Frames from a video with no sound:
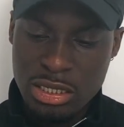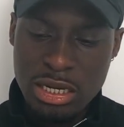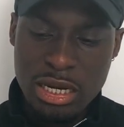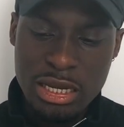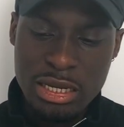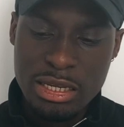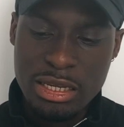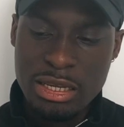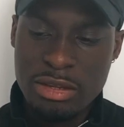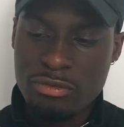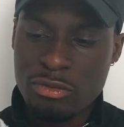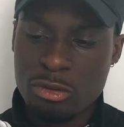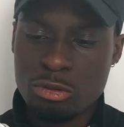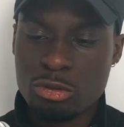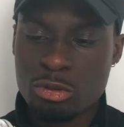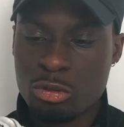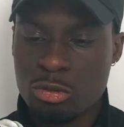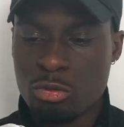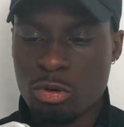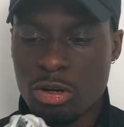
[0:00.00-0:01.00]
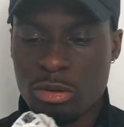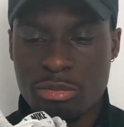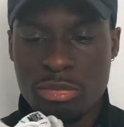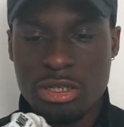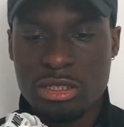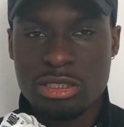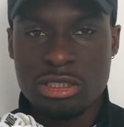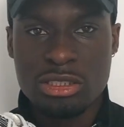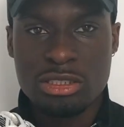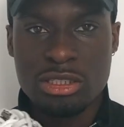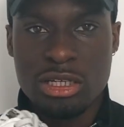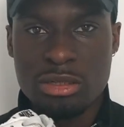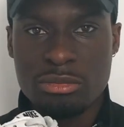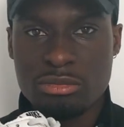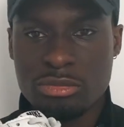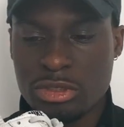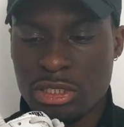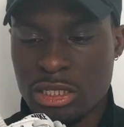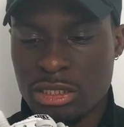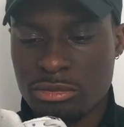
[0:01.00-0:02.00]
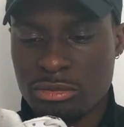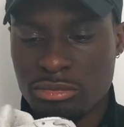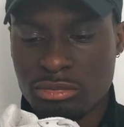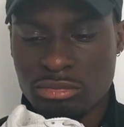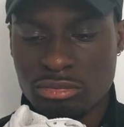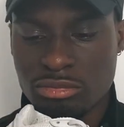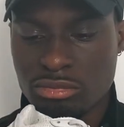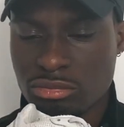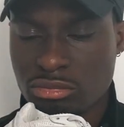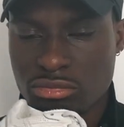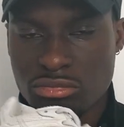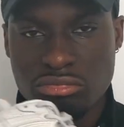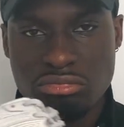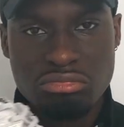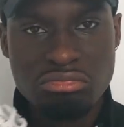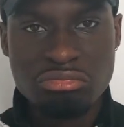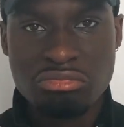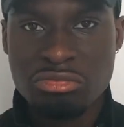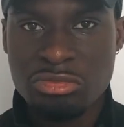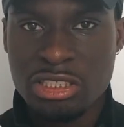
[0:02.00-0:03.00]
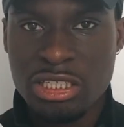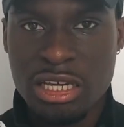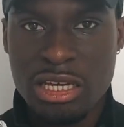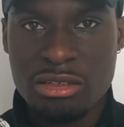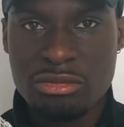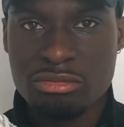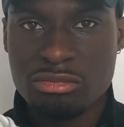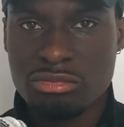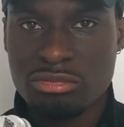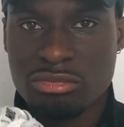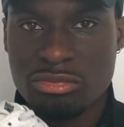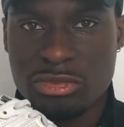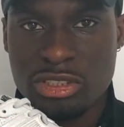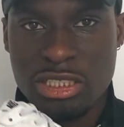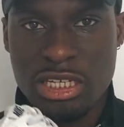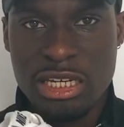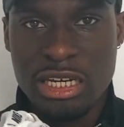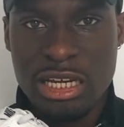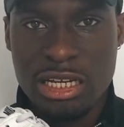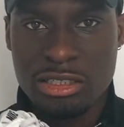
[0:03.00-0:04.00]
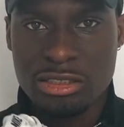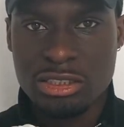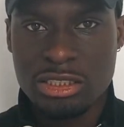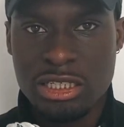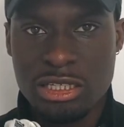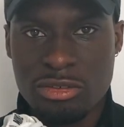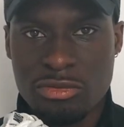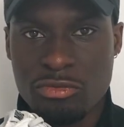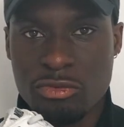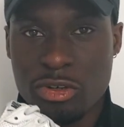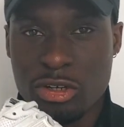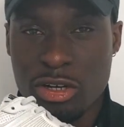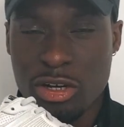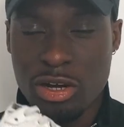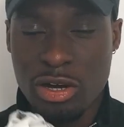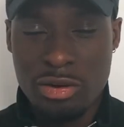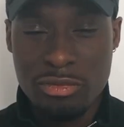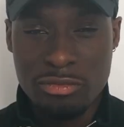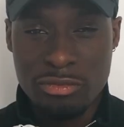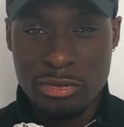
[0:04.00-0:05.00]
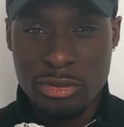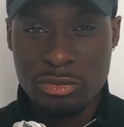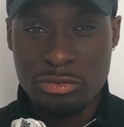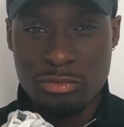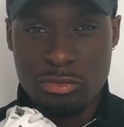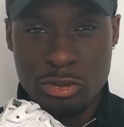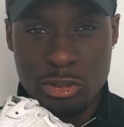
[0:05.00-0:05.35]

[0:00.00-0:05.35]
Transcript: Like if you do want to pick these up, then yeah, 10 out of 10 for comfort for